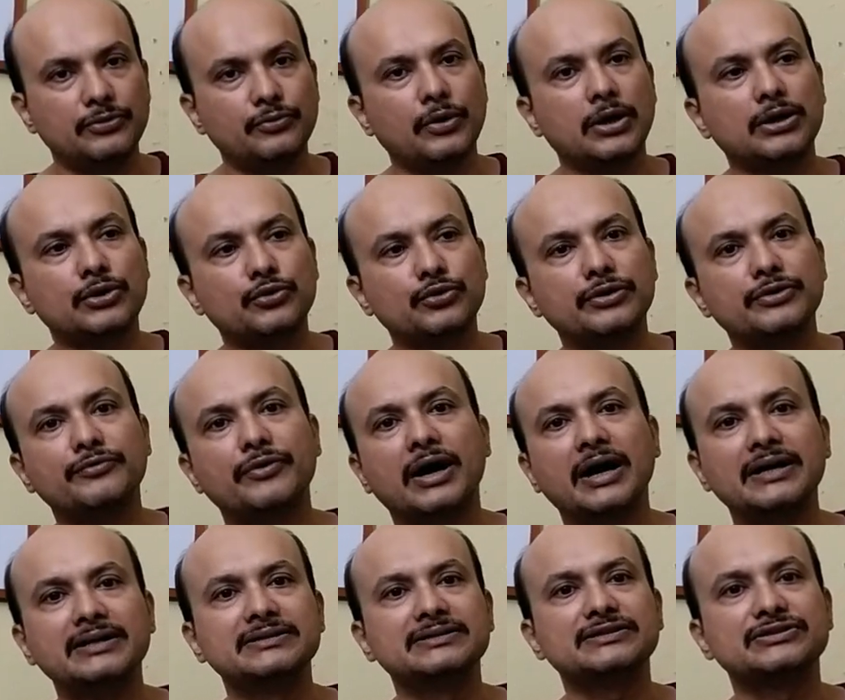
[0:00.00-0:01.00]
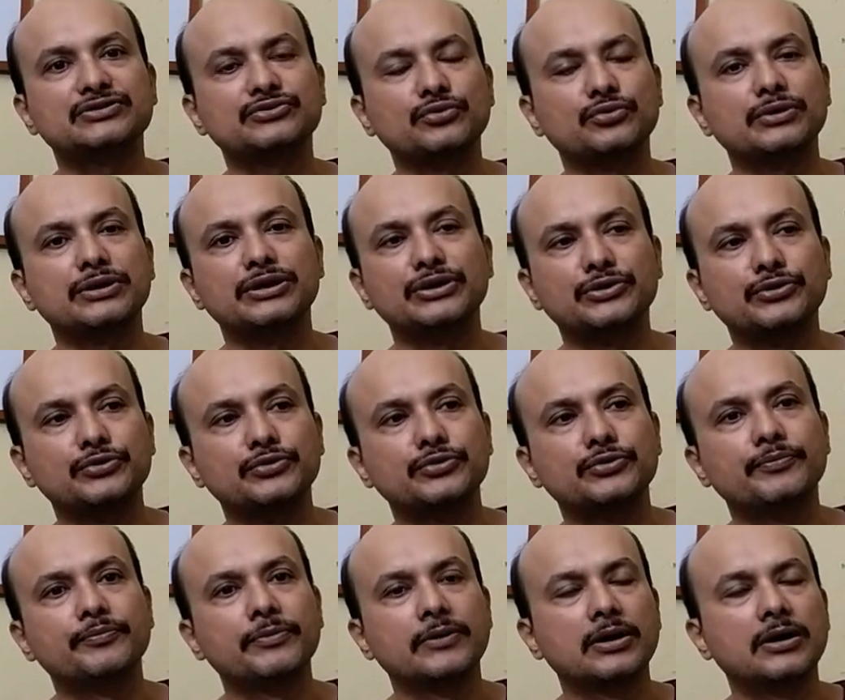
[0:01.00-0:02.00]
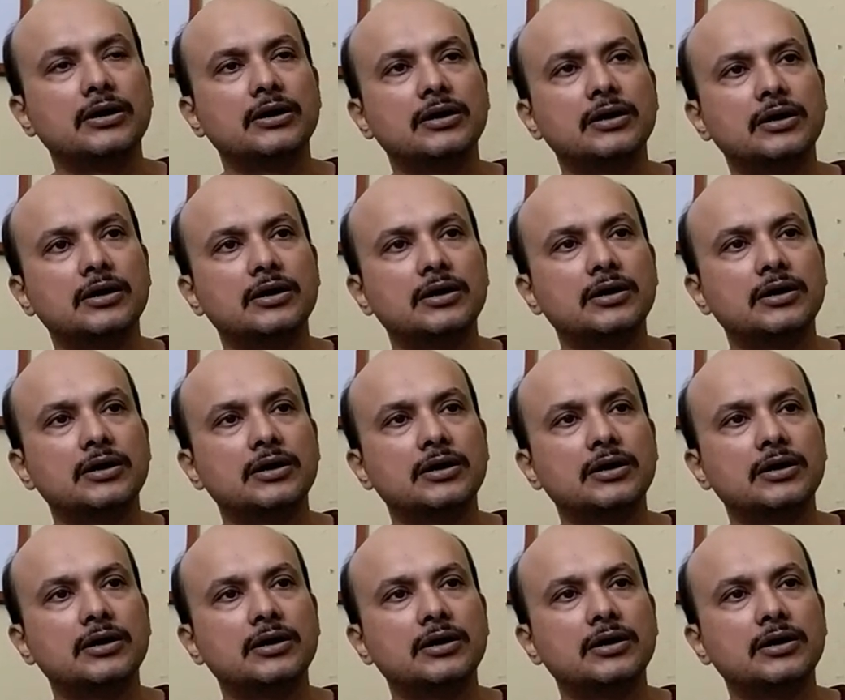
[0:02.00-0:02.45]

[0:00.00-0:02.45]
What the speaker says: if we want to divide this story into